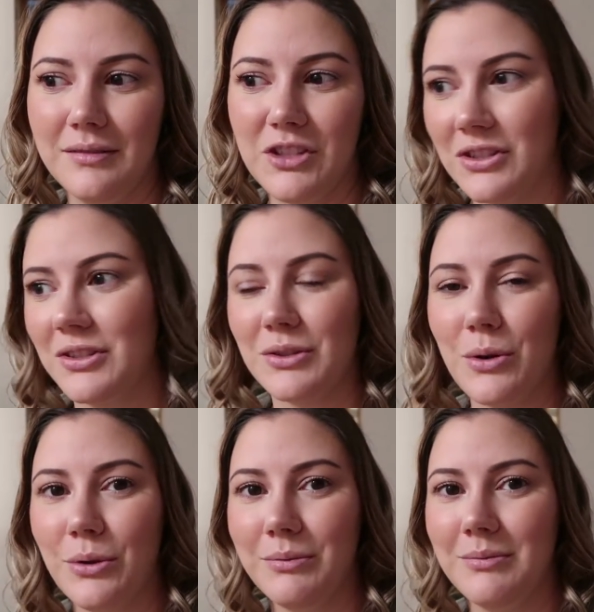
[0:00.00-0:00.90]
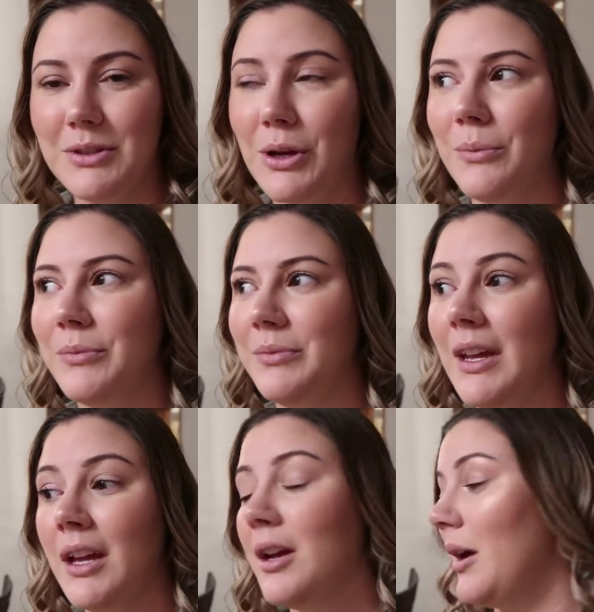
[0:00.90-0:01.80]
just as cold. So
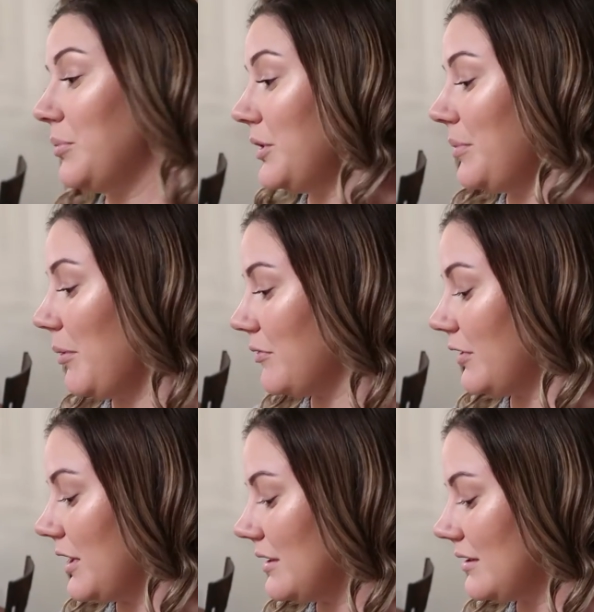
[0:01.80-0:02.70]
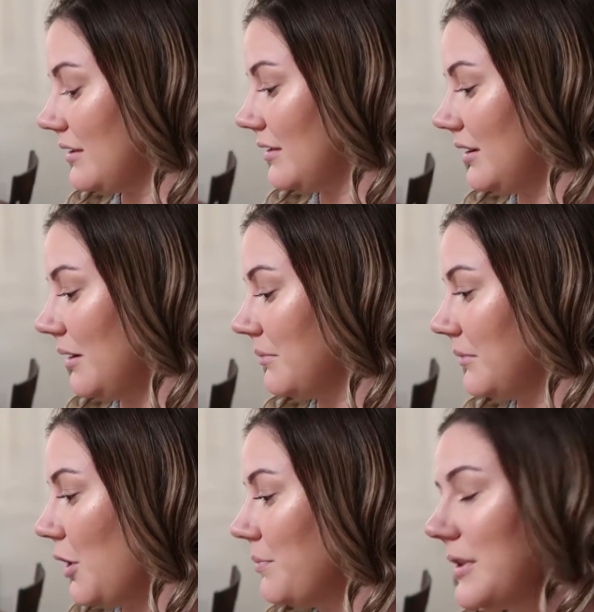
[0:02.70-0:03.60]
I'm pretty pumped for this.
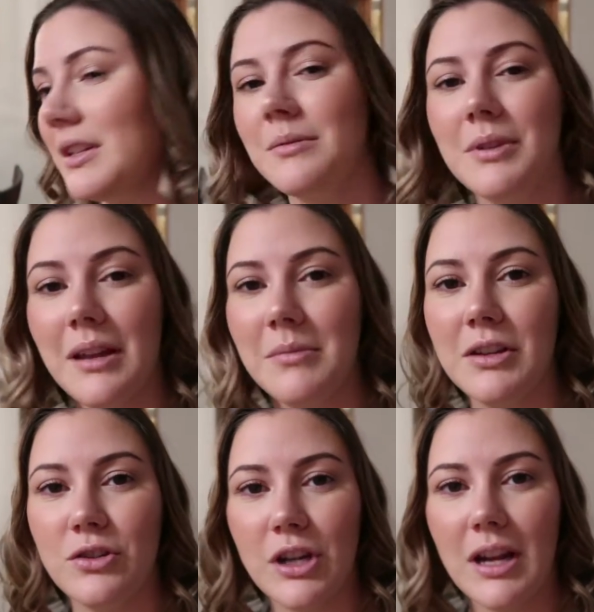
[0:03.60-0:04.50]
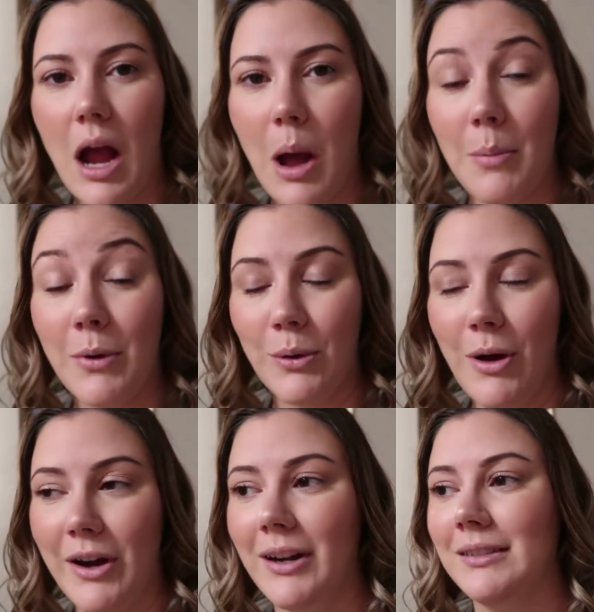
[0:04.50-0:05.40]
I'm hoping this will get me to drink more
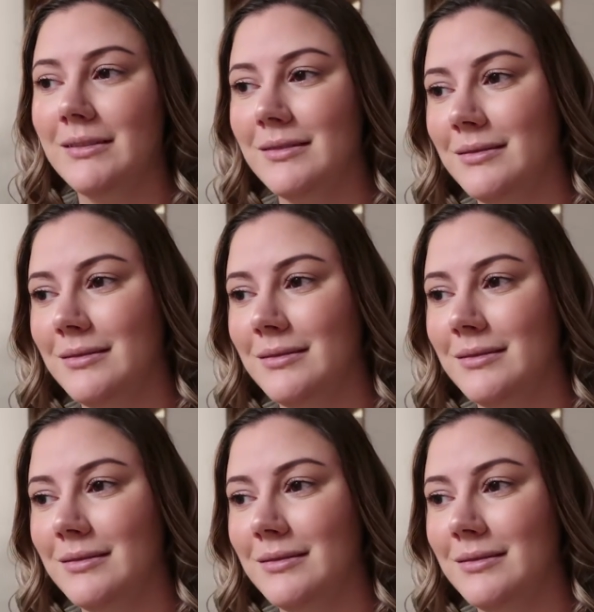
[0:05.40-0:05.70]
water.